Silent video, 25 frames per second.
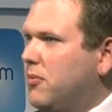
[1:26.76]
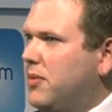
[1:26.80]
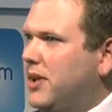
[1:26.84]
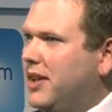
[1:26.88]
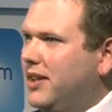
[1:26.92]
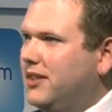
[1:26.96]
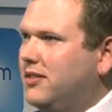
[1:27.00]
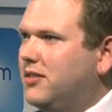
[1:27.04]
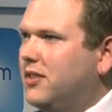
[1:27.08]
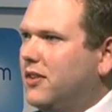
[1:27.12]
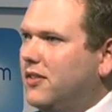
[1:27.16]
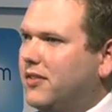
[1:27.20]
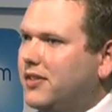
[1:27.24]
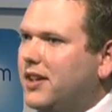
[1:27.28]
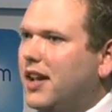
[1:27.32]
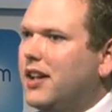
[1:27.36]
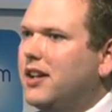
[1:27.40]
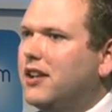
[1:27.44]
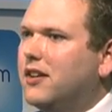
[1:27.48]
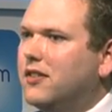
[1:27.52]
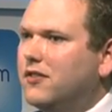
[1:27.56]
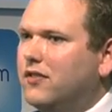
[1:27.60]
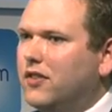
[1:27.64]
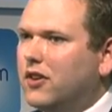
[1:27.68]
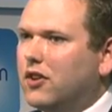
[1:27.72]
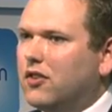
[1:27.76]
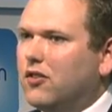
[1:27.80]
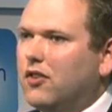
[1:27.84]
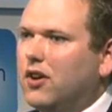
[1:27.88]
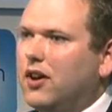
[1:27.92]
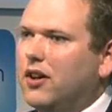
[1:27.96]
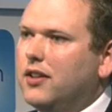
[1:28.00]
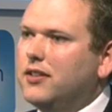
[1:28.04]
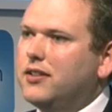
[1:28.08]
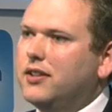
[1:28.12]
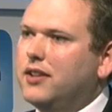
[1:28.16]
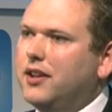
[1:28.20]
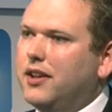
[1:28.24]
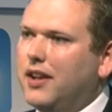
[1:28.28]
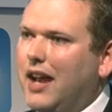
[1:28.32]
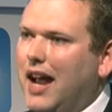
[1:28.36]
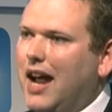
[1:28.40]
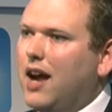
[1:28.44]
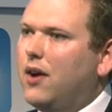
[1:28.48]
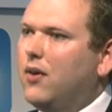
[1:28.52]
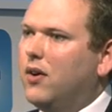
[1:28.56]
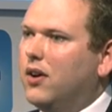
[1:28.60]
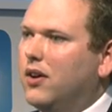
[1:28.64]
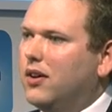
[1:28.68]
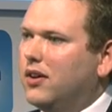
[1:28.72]
It's sort of taken for granted in
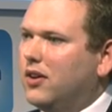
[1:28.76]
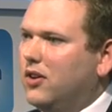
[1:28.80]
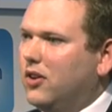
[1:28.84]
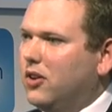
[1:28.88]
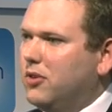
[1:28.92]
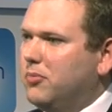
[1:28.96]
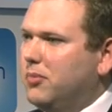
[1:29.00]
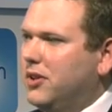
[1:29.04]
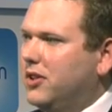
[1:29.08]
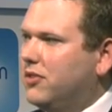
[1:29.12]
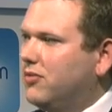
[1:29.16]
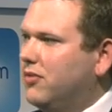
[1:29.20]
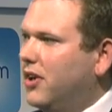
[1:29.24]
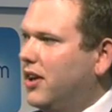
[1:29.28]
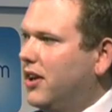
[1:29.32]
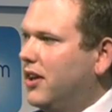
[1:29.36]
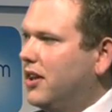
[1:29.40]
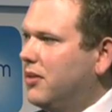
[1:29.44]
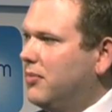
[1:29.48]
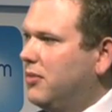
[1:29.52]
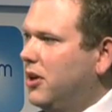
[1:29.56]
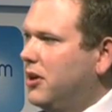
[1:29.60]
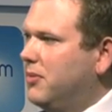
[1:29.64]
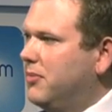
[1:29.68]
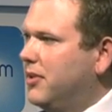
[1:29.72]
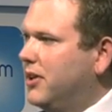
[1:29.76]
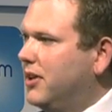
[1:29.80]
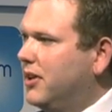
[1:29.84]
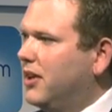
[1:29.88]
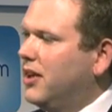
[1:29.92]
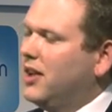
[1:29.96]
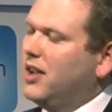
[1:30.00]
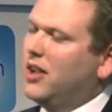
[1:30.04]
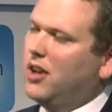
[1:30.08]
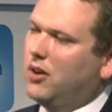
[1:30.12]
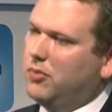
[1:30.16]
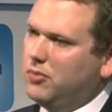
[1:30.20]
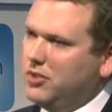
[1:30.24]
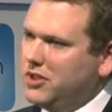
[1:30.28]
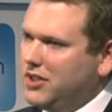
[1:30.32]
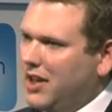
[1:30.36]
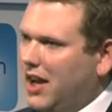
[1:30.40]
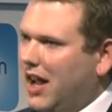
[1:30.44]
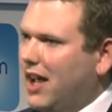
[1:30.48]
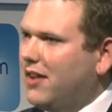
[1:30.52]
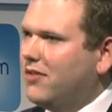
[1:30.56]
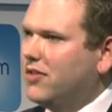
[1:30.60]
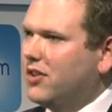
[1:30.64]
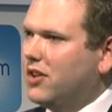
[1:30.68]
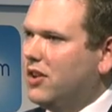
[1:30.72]
how our economies run at the moment. And we
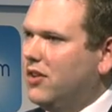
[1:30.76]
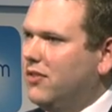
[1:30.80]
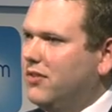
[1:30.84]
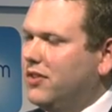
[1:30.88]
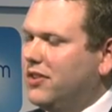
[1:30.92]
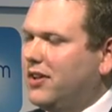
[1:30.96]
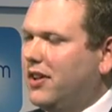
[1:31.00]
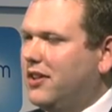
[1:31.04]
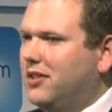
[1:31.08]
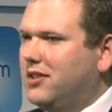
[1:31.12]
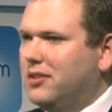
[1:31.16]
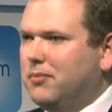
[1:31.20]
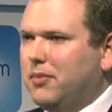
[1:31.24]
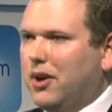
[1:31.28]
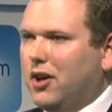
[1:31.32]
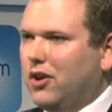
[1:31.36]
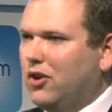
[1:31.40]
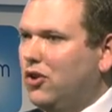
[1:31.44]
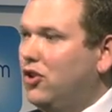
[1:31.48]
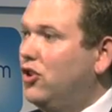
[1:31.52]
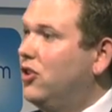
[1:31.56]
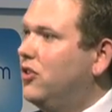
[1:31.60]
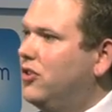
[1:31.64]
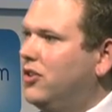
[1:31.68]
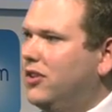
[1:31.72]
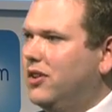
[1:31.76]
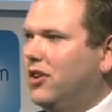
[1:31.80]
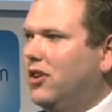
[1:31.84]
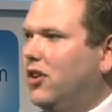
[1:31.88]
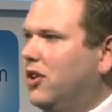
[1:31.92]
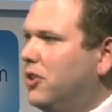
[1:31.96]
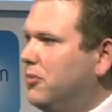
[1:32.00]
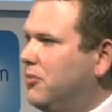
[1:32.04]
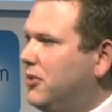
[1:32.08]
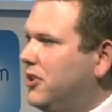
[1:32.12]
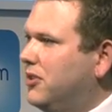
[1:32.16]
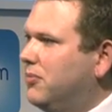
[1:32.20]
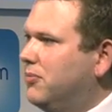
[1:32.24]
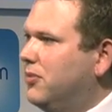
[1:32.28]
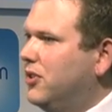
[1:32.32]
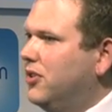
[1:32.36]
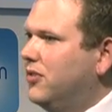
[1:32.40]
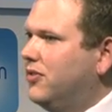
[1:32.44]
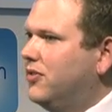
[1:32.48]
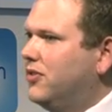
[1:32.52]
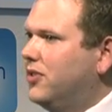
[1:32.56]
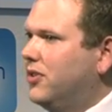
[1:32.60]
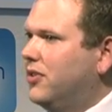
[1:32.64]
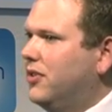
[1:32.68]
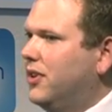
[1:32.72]
should have the conversation about could economies
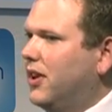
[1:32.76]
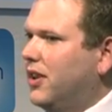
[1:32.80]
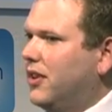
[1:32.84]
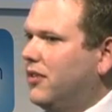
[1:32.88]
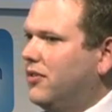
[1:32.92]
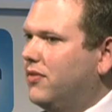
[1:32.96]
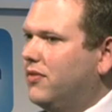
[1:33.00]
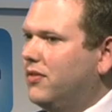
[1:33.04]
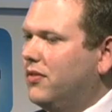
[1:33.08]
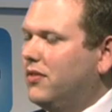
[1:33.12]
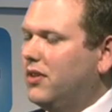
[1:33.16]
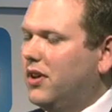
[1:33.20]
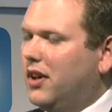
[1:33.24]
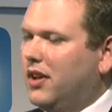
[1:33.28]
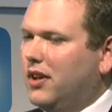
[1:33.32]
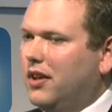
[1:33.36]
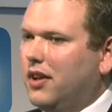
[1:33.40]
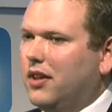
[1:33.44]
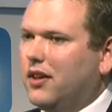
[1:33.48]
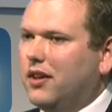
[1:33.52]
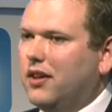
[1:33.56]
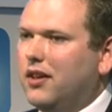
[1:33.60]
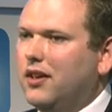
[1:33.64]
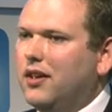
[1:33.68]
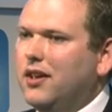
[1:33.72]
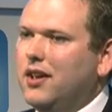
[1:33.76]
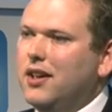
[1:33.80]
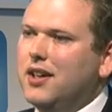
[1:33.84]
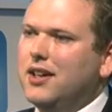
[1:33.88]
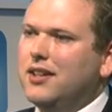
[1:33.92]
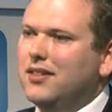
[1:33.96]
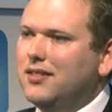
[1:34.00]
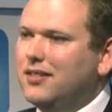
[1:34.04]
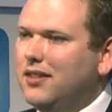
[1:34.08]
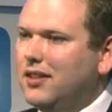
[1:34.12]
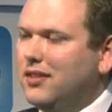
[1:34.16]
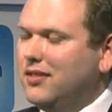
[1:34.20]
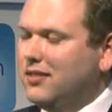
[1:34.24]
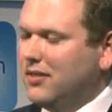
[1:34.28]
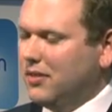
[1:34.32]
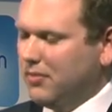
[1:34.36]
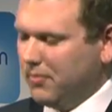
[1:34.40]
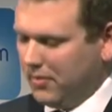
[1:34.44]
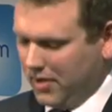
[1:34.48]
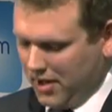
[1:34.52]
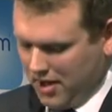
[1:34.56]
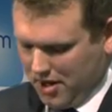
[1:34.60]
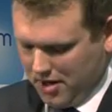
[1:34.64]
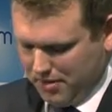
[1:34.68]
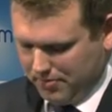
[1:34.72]
move to another
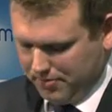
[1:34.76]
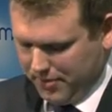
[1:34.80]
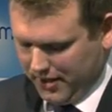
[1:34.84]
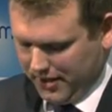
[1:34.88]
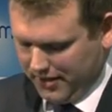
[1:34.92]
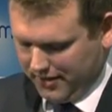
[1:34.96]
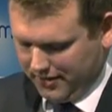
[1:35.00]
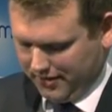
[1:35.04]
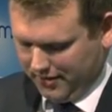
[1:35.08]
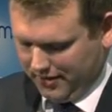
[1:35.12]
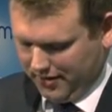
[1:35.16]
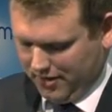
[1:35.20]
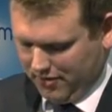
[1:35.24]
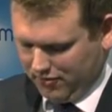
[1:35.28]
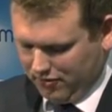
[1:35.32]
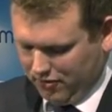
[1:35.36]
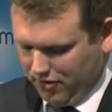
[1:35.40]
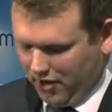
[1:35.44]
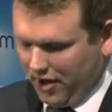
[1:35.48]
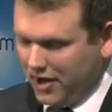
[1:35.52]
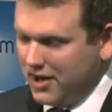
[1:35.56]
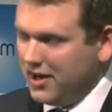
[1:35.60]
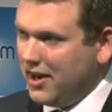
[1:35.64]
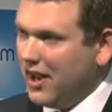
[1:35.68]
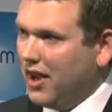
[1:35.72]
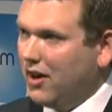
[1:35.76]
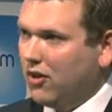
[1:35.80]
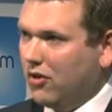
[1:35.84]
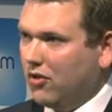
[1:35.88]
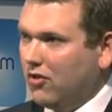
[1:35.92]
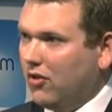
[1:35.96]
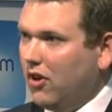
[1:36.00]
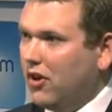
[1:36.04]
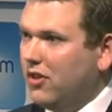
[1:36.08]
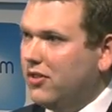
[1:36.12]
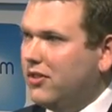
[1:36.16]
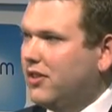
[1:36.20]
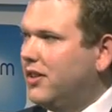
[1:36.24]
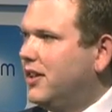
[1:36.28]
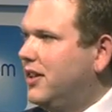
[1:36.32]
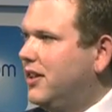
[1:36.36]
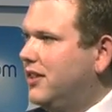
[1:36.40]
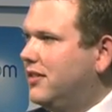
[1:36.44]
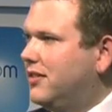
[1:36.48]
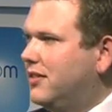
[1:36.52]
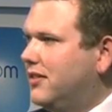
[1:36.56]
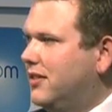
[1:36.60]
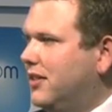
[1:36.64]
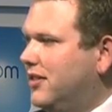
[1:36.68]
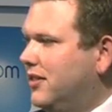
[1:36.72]
system. But right now, growth
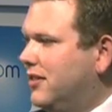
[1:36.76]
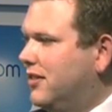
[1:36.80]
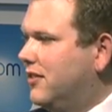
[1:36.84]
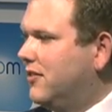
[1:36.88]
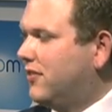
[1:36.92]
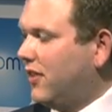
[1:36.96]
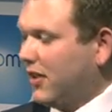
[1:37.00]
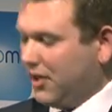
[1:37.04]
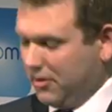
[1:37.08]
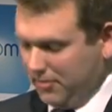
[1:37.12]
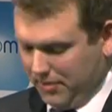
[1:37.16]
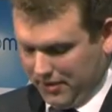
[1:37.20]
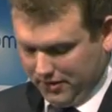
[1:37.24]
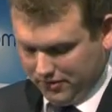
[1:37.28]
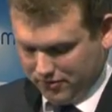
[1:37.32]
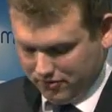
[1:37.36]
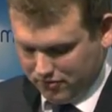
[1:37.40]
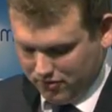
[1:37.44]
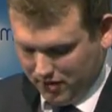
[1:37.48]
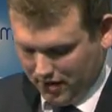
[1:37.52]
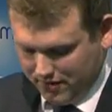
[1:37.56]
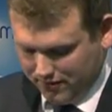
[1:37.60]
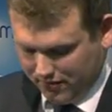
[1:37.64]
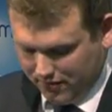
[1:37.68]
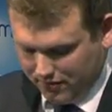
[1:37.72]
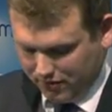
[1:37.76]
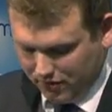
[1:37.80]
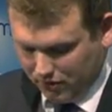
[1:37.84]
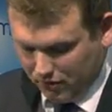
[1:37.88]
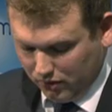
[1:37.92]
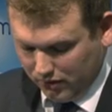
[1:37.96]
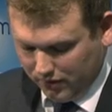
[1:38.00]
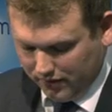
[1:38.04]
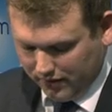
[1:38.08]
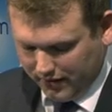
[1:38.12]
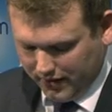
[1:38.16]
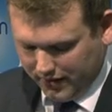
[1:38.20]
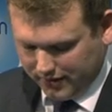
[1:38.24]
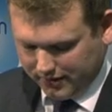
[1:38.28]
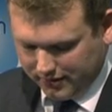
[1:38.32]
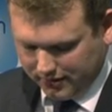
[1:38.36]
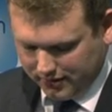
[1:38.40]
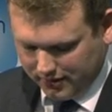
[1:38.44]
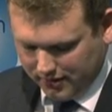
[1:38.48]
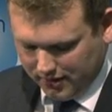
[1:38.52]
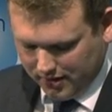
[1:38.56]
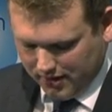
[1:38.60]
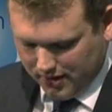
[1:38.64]
is the fundamental driver for all of this.